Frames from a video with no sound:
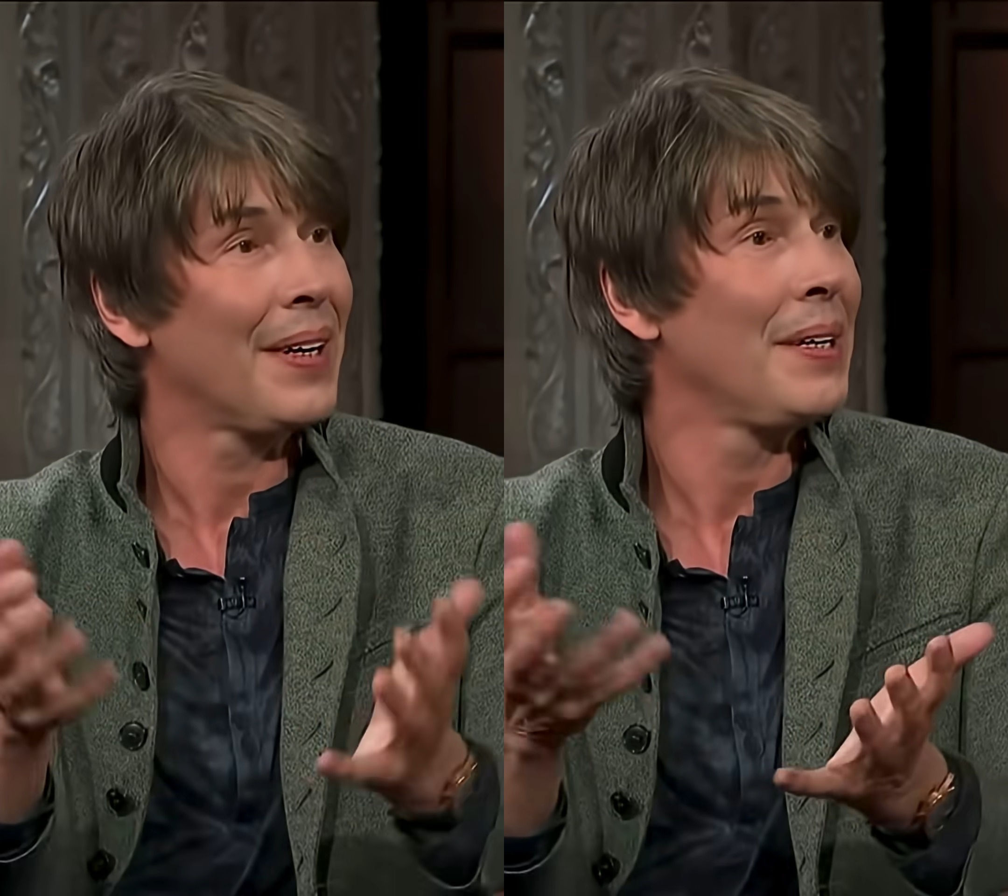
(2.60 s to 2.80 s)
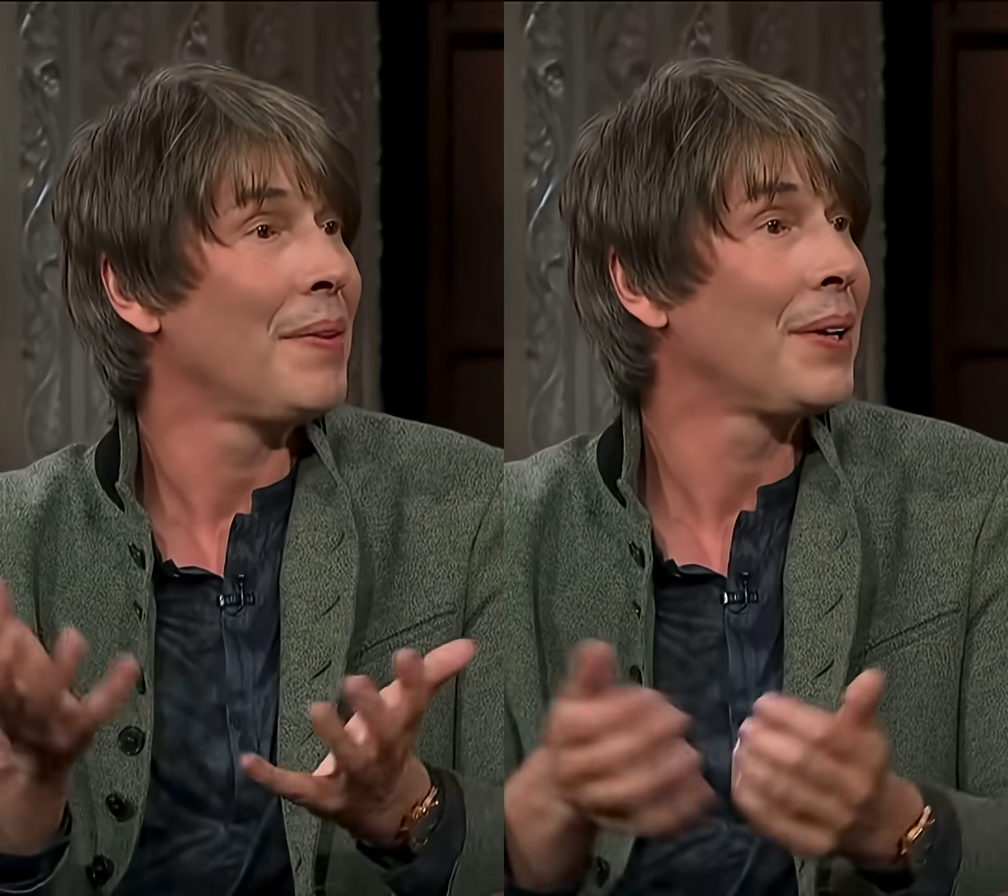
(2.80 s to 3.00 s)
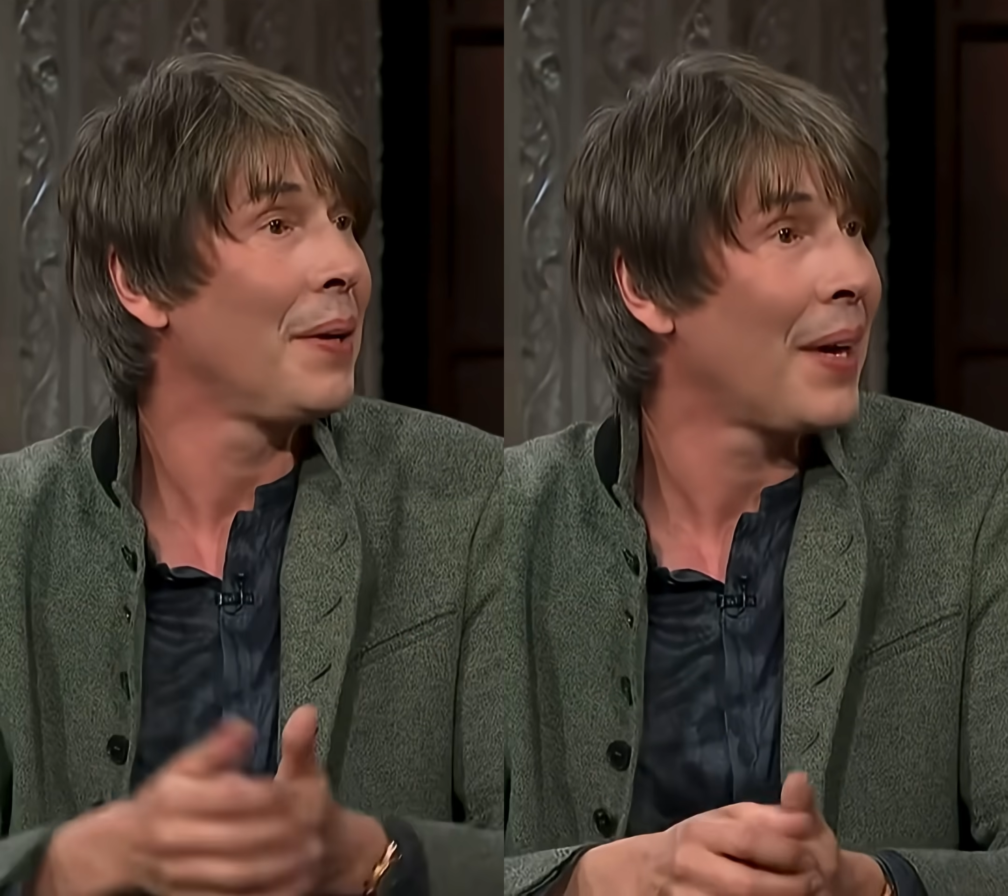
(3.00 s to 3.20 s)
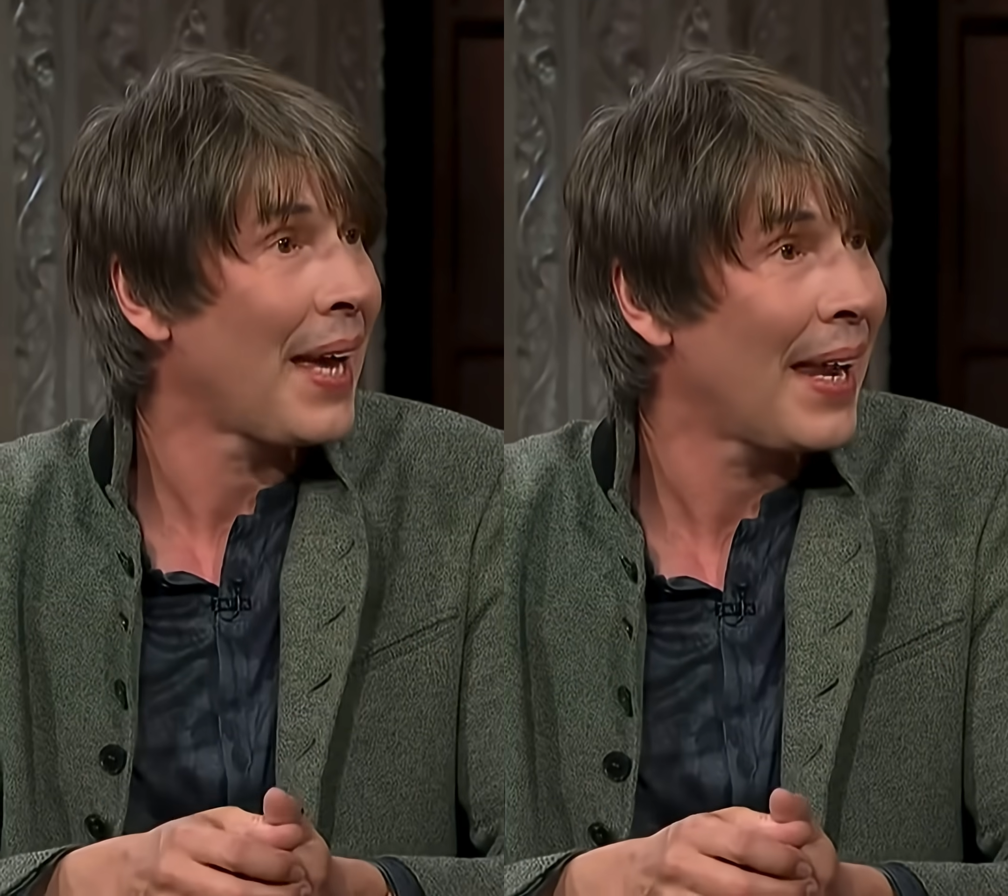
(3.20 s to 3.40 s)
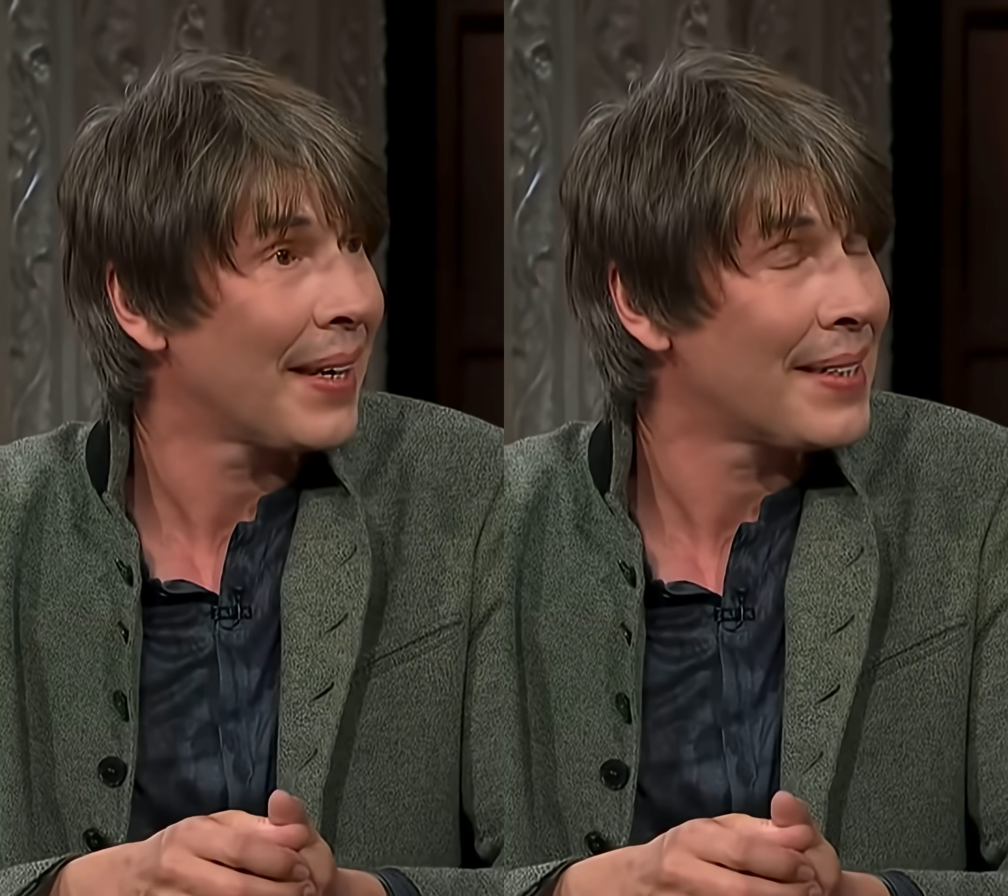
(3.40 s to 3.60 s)
in the Milky Way
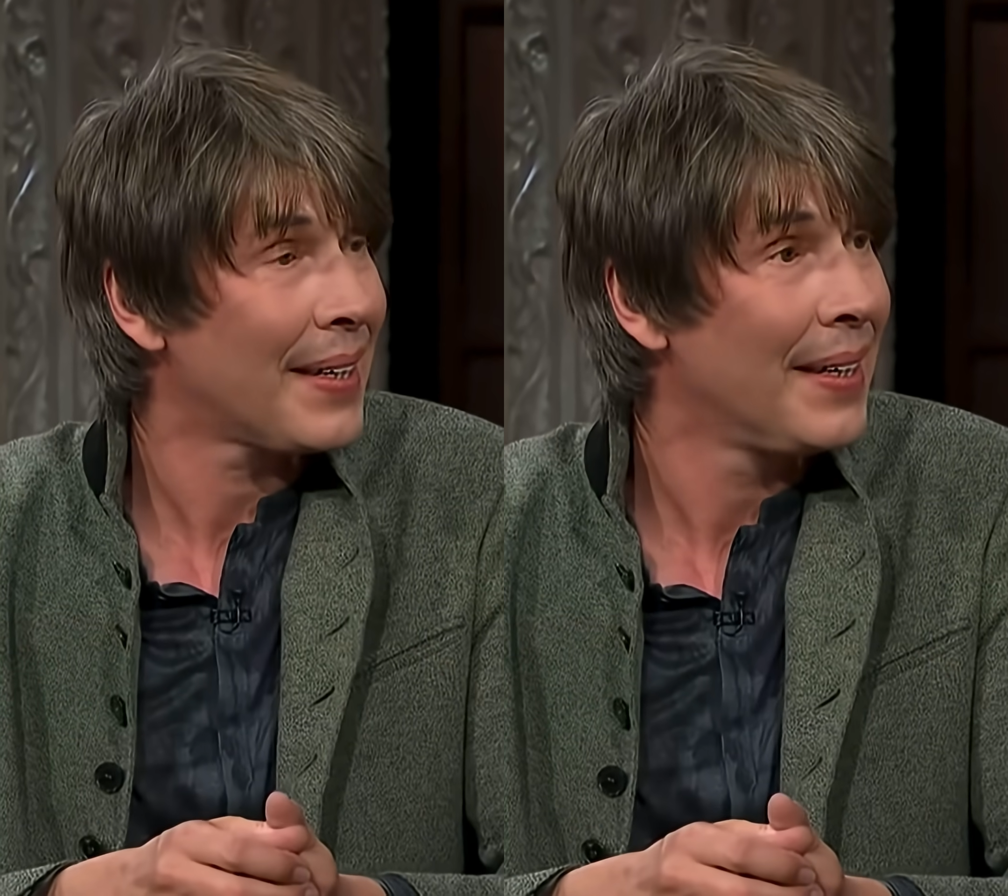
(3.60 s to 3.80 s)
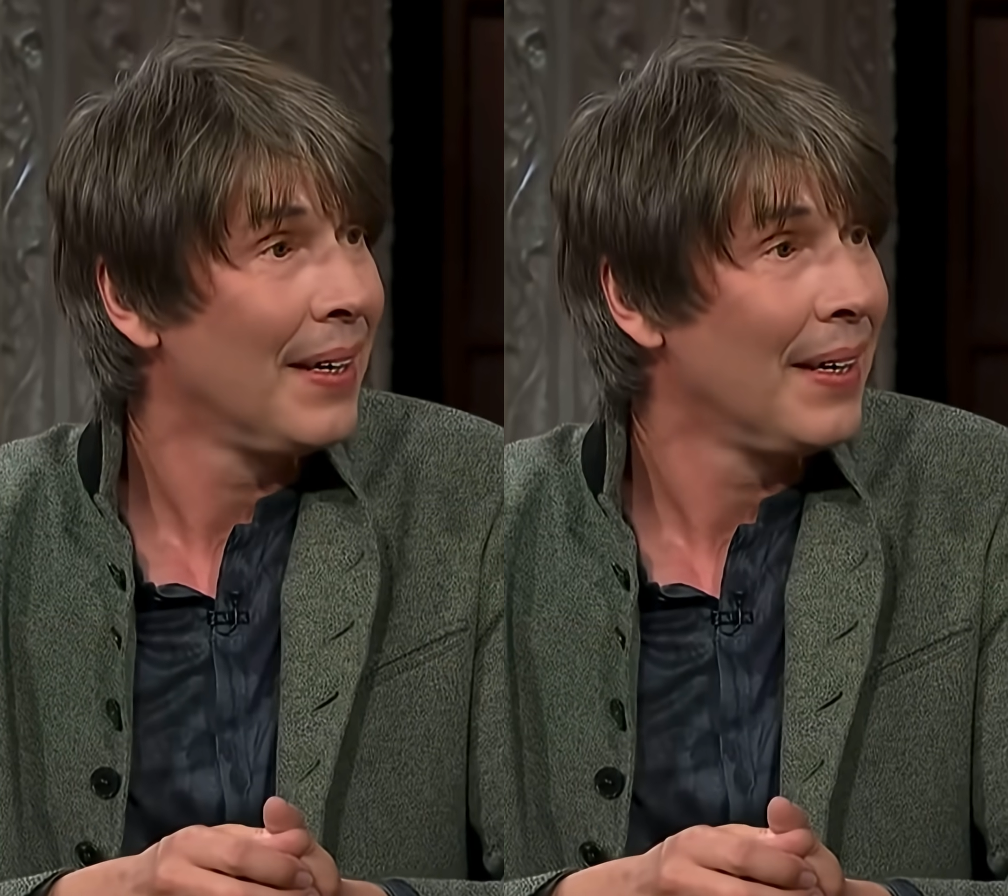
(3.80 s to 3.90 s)
galaxy,